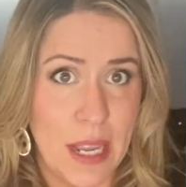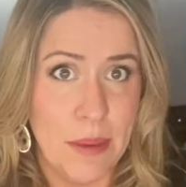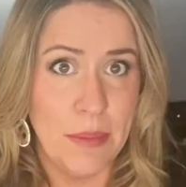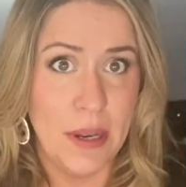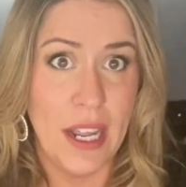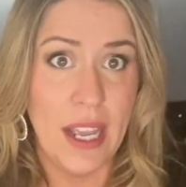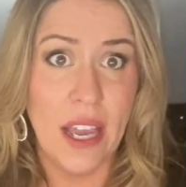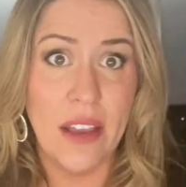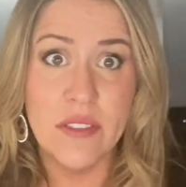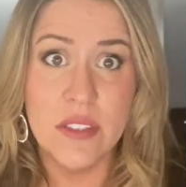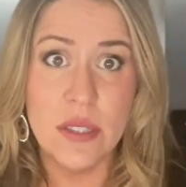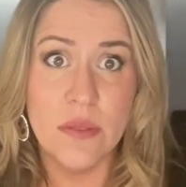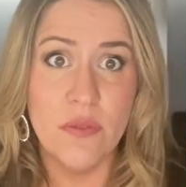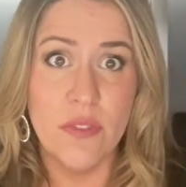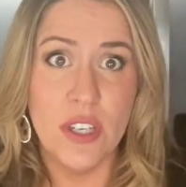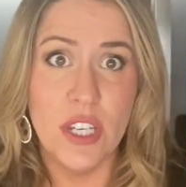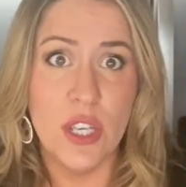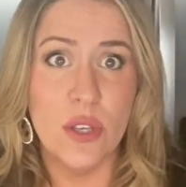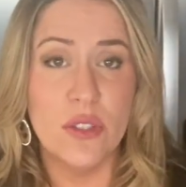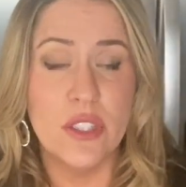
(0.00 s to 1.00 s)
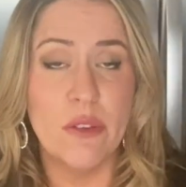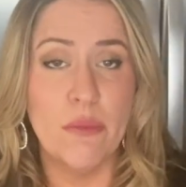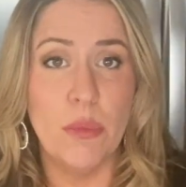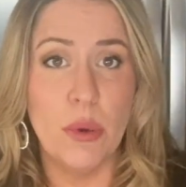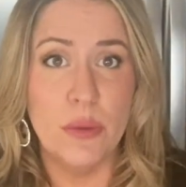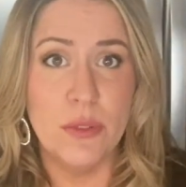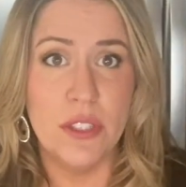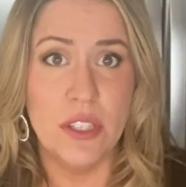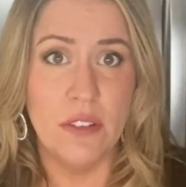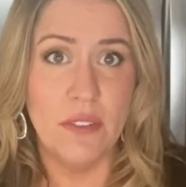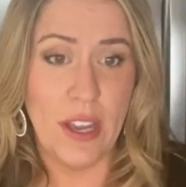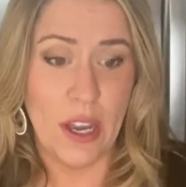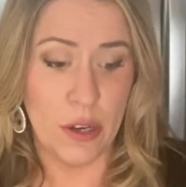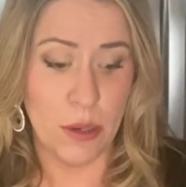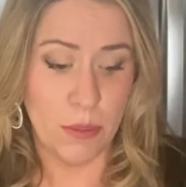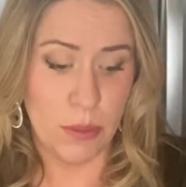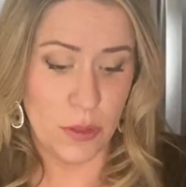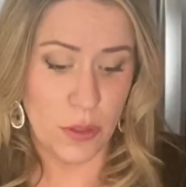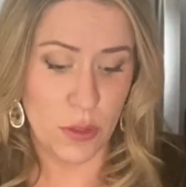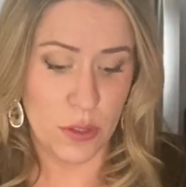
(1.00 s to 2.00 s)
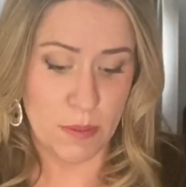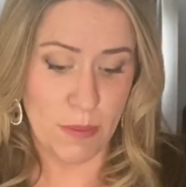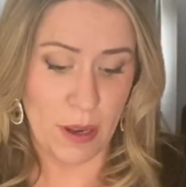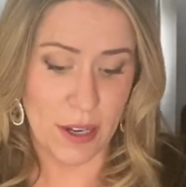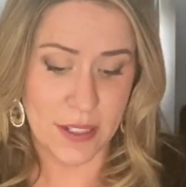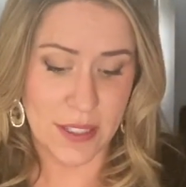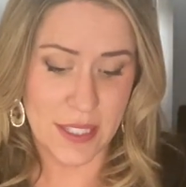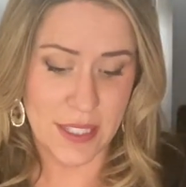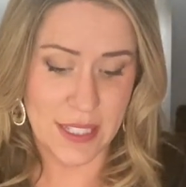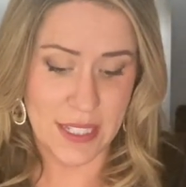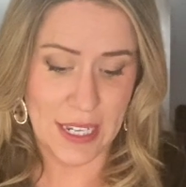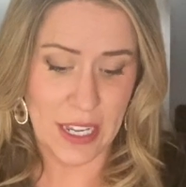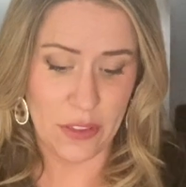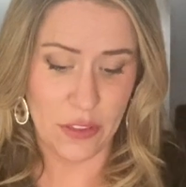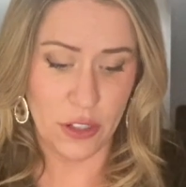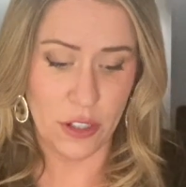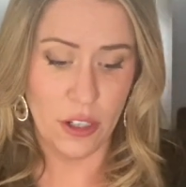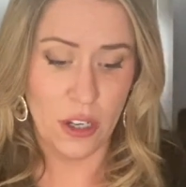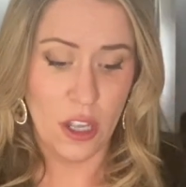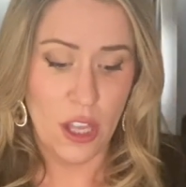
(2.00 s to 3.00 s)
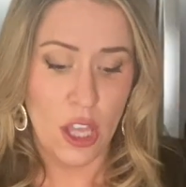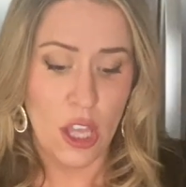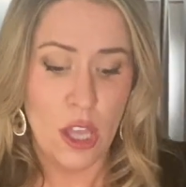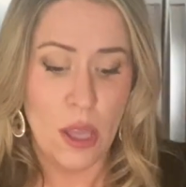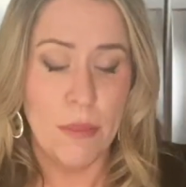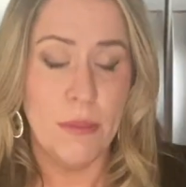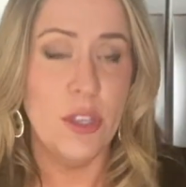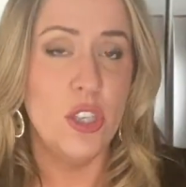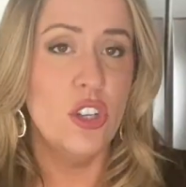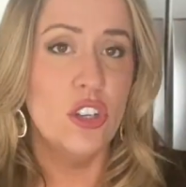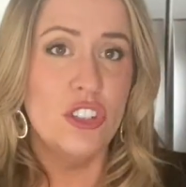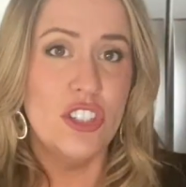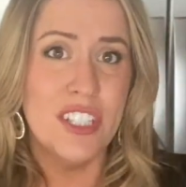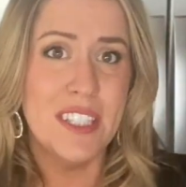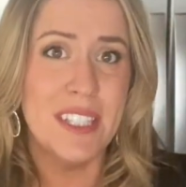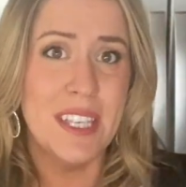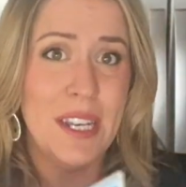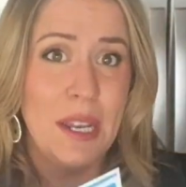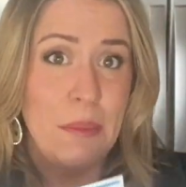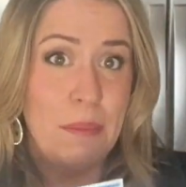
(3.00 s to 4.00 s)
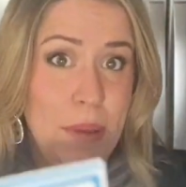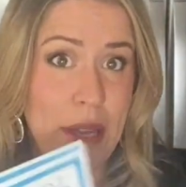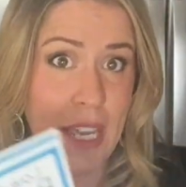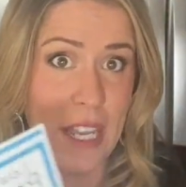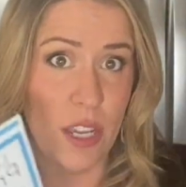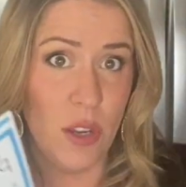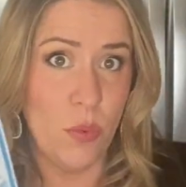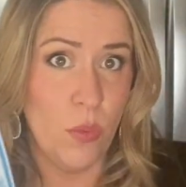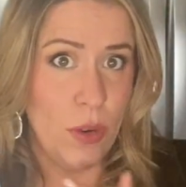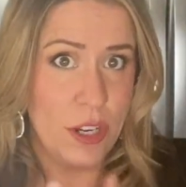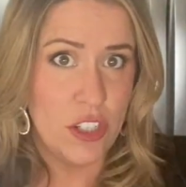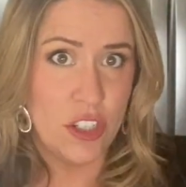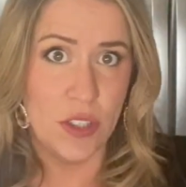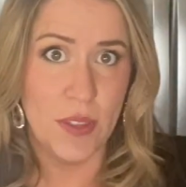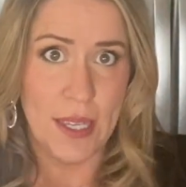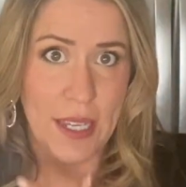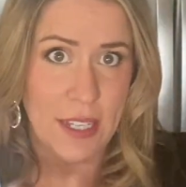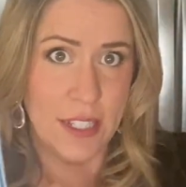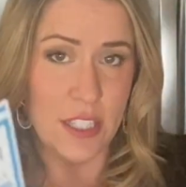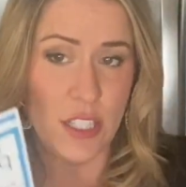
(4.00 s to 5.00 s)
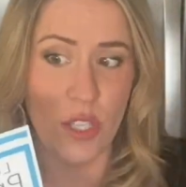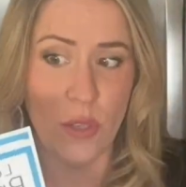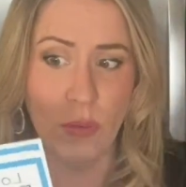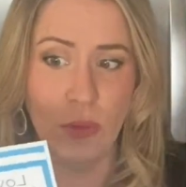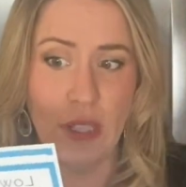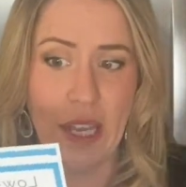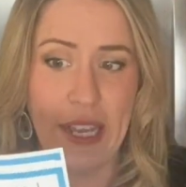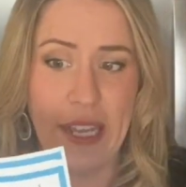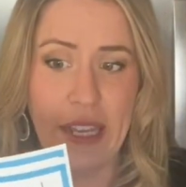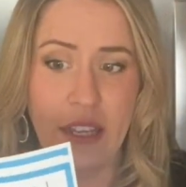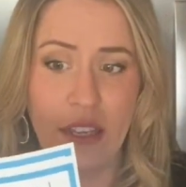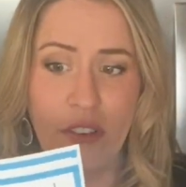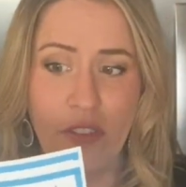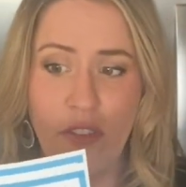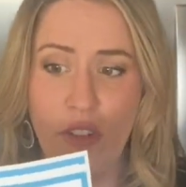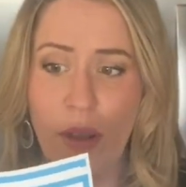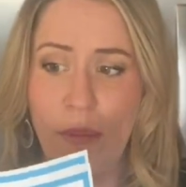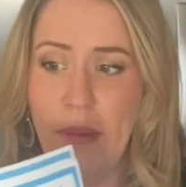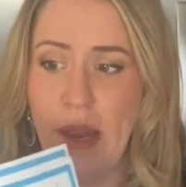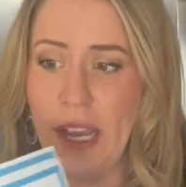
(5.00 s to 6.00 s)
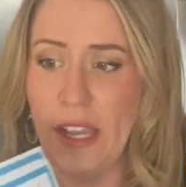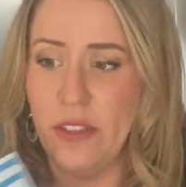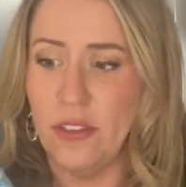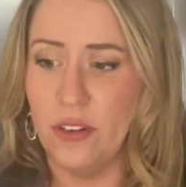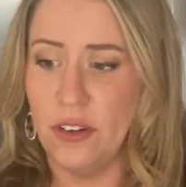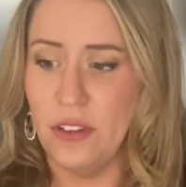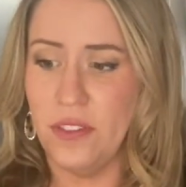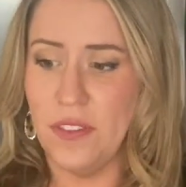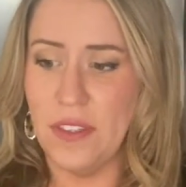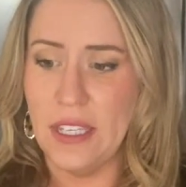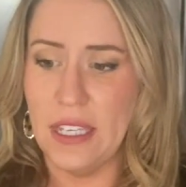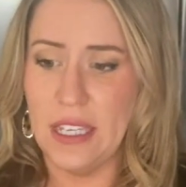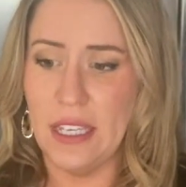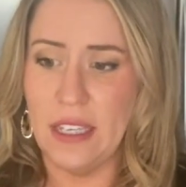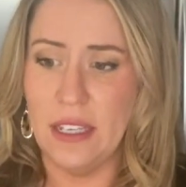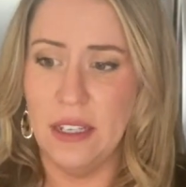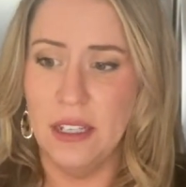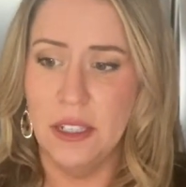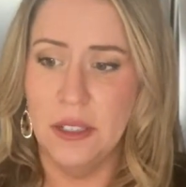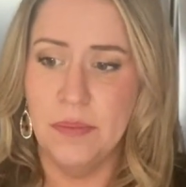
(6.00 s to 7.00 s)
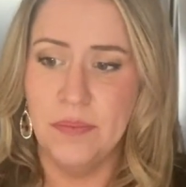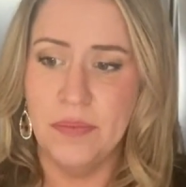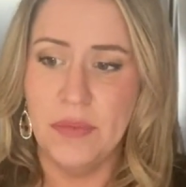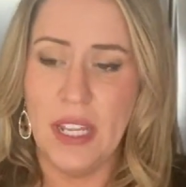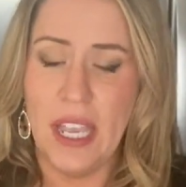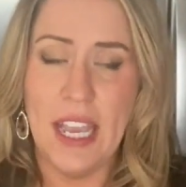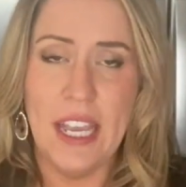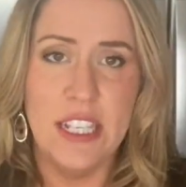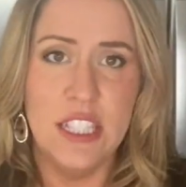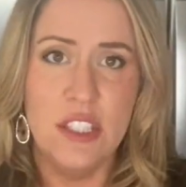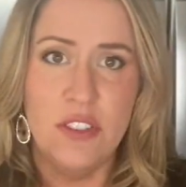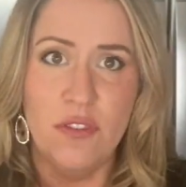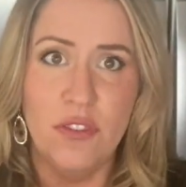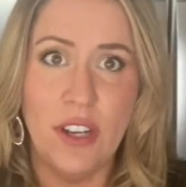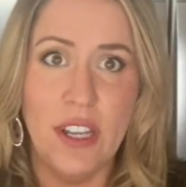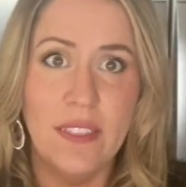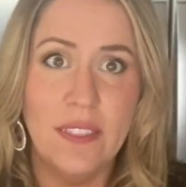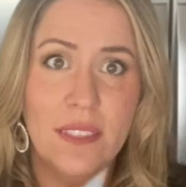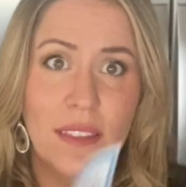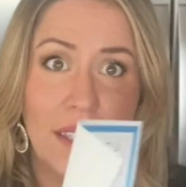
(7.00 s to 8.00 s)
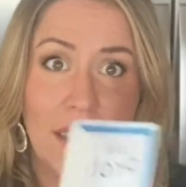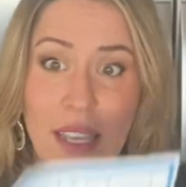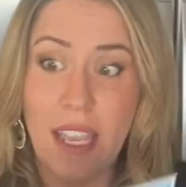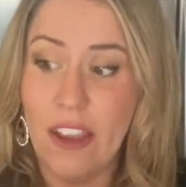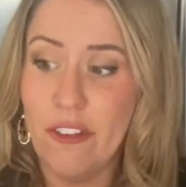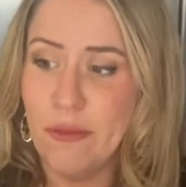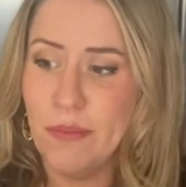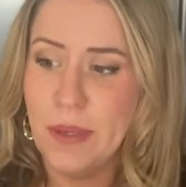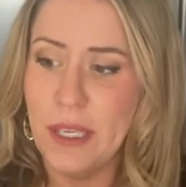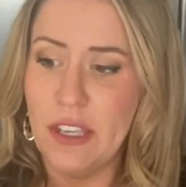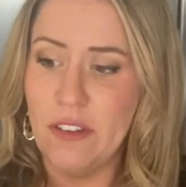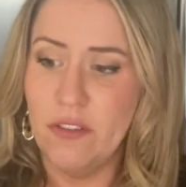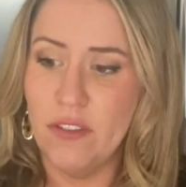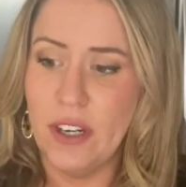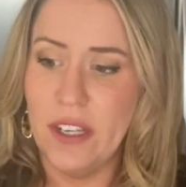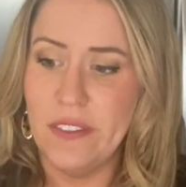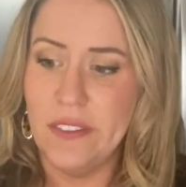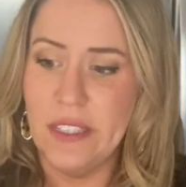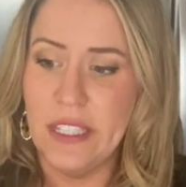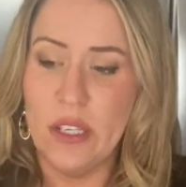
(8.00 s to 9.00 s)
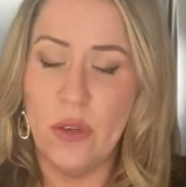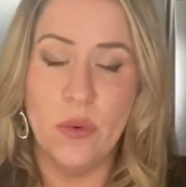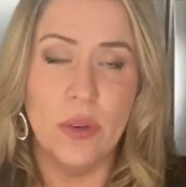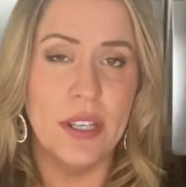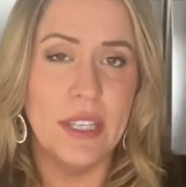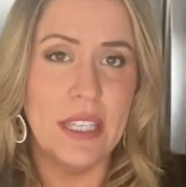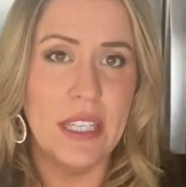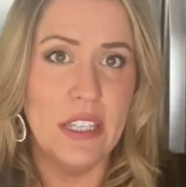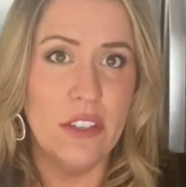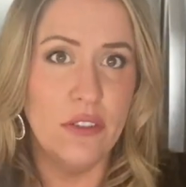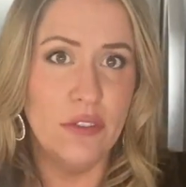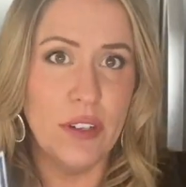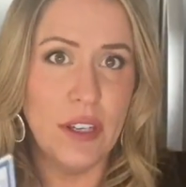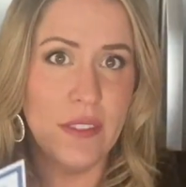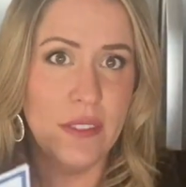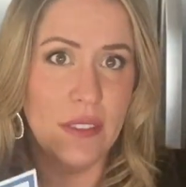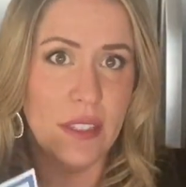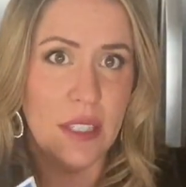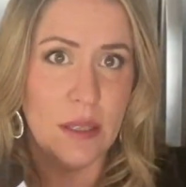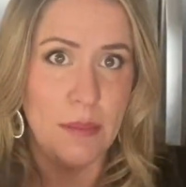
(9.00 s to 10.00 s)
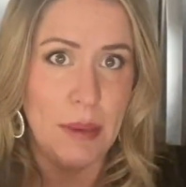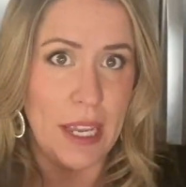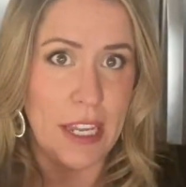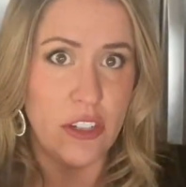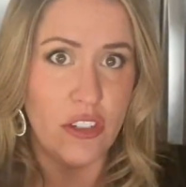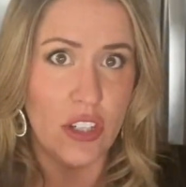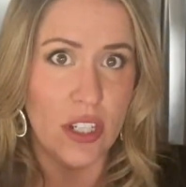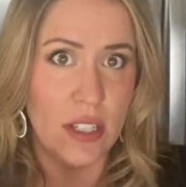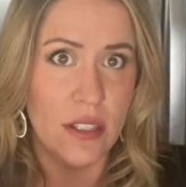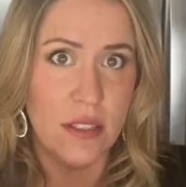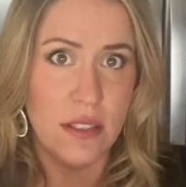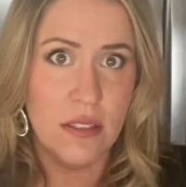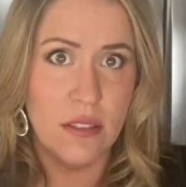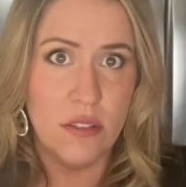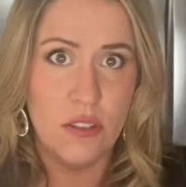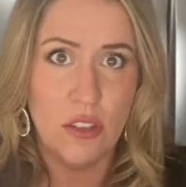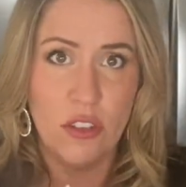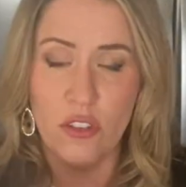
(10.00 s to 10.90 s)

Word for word: I mean, I have some videos I've posted of how to put those boxes together, but you're just gonna pick which things you like from either the S-friendly, FP-friendly, or E-friendly pages.